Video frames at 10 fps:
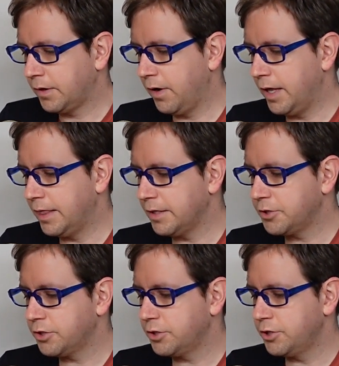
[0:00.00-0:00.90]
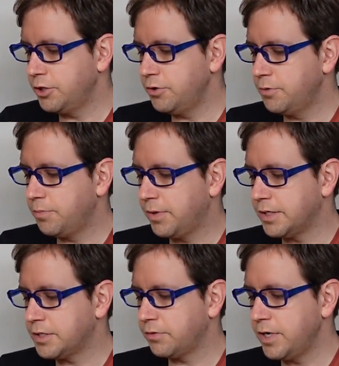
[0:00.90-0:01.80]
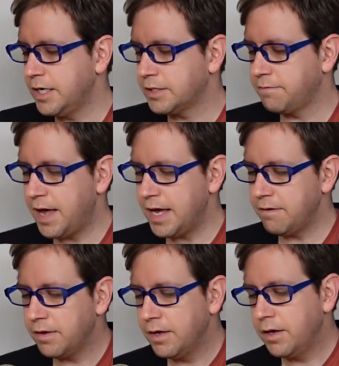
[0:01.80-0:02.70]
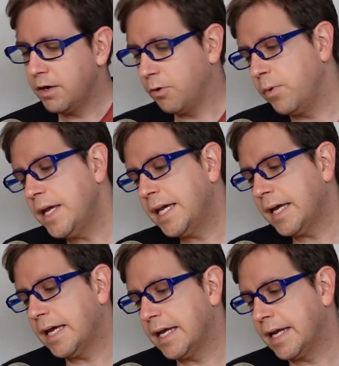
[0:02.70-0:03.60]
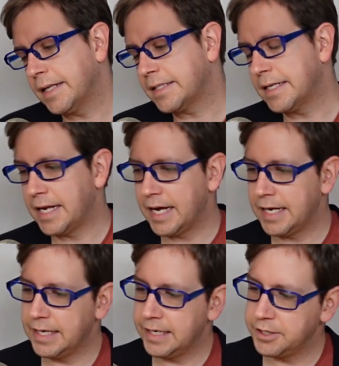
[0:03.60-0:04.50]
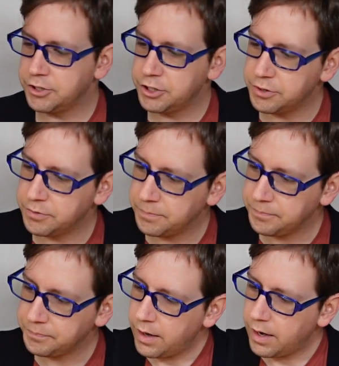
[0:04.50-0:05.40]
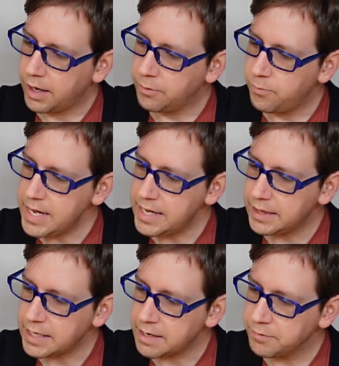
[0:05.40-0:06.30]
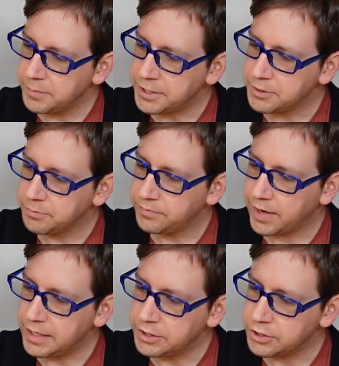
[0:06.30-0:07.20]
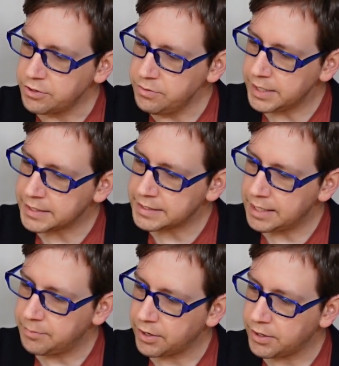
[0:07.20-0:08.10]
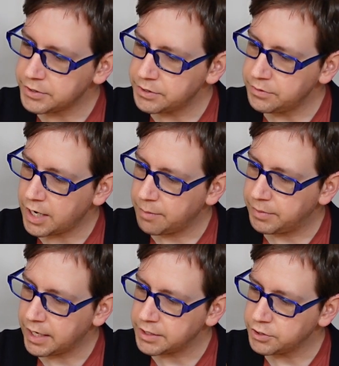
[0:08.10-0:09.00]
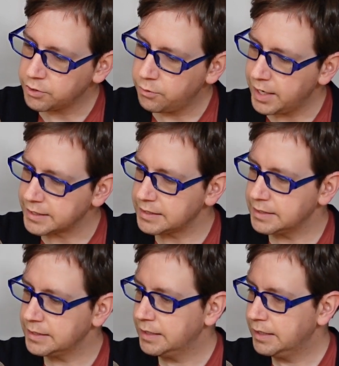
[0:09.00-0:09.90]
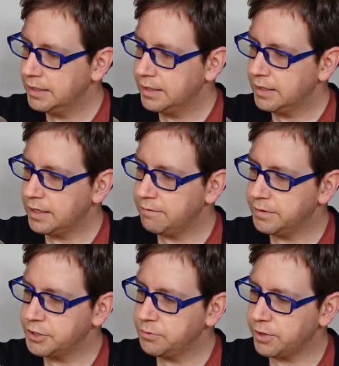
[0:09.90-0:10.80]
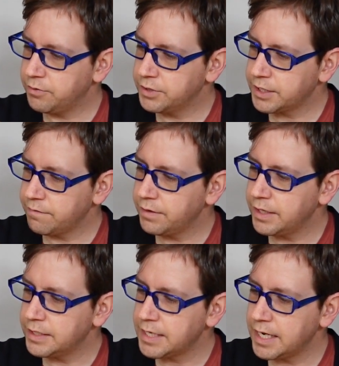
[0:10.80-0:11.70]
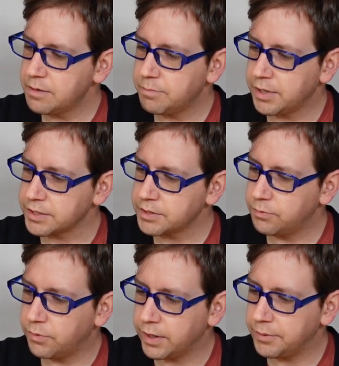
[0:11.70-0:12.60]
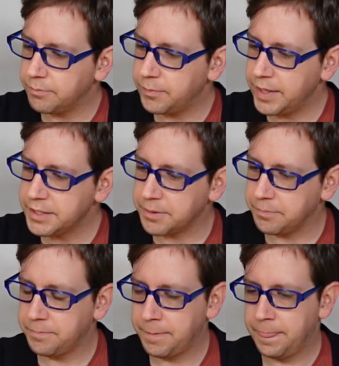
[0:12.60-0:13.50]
All right, that's 2 plus 3 is 5. Weak hit against a 9 and a 2. On a weak hit, the information provides new insight, but also complicates your quest. Envision what you discover, then take +1 momentum.